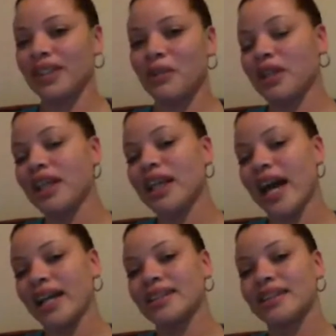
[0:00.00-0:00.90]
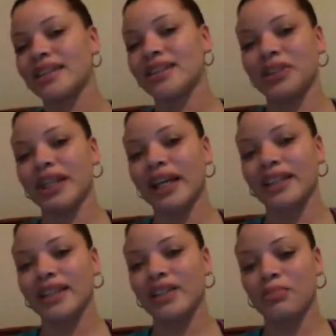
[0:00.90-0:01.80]
I mean, he had to do
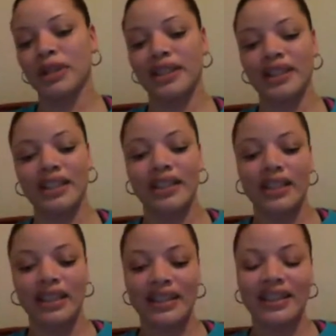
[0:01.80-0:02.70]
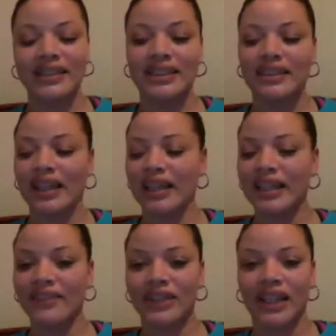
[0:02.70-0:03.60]
it, I think, but he did
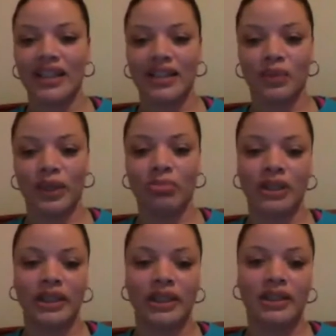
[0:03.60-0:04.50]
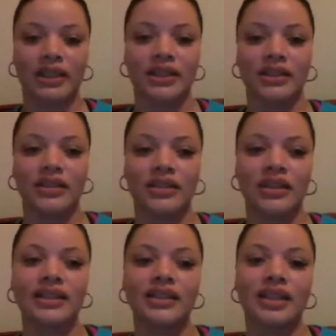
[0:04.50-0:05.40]
not navigate it well politically.
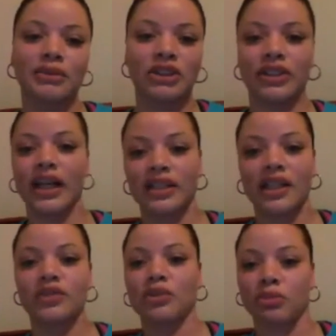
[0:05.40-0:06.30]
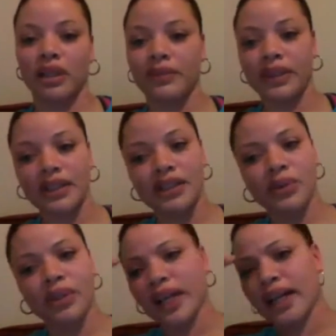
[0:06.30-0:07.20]
Not that I'm sure he had a lot of room to play with,
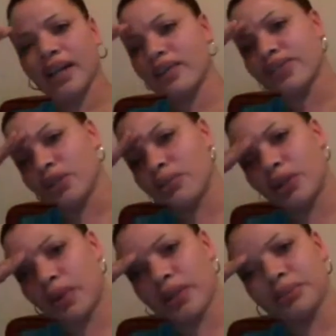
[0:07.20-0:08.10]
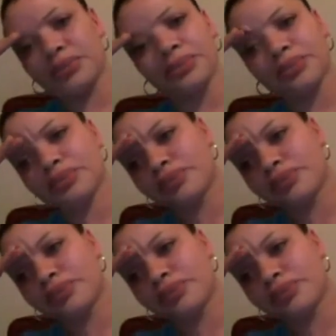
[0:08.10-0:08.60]
because Thorne had it out for him anyway.